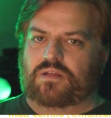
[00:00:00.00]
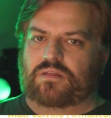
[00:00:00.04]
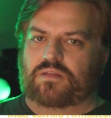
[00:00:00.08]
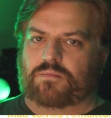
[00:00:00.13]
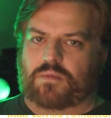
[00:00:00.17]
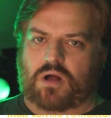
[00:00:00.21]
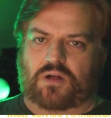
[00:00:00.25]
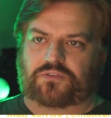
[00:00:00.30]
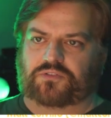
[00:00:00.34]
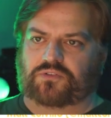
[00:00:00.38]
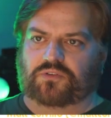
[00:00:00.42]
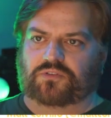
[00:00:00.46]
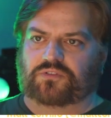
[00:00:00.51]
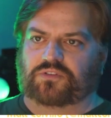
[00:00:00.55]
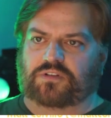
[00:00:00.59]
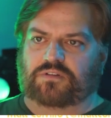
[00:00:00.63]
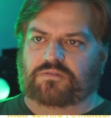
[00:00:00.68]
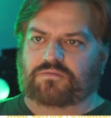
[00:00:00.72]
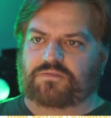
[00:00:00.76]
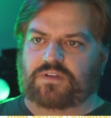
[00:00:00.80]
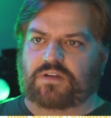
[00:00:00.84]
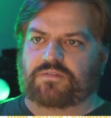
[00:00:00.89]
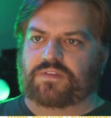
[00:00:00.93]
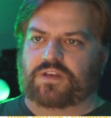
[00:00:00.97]
the monsters
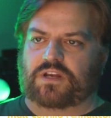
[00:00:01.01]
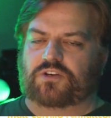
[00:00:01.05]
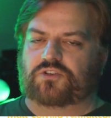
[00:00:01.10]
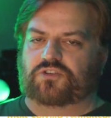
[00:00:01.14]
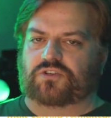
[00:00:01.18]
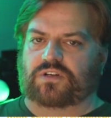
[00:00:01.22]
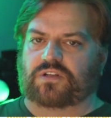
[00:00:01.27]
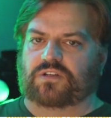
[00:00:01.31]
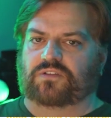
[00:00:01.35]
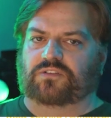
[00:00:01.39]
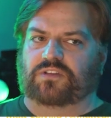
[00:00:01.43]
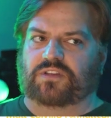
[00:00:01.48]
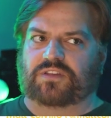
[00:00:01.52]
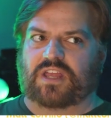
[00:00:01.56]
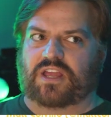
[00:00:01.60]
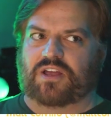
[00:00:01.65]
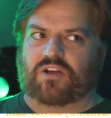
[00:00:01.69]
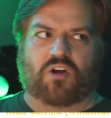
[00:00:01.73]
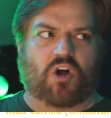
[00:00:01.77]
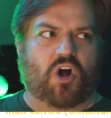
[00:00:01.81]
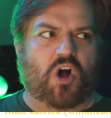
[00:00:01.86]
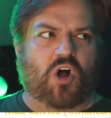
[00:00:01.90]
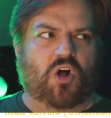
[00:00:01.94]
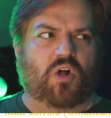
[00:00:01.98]
in 5th edition is that they
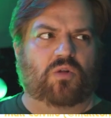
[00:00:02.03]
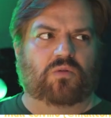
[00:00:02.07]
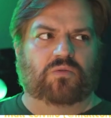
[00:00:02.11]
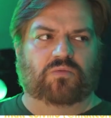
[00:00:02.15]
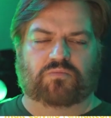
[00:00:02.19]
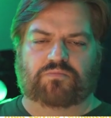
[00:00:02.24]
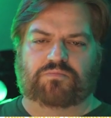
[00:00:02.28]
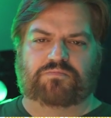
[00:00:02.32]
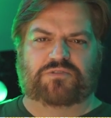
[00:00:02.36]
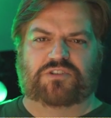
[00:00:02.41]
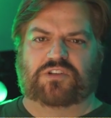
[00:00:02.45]
are all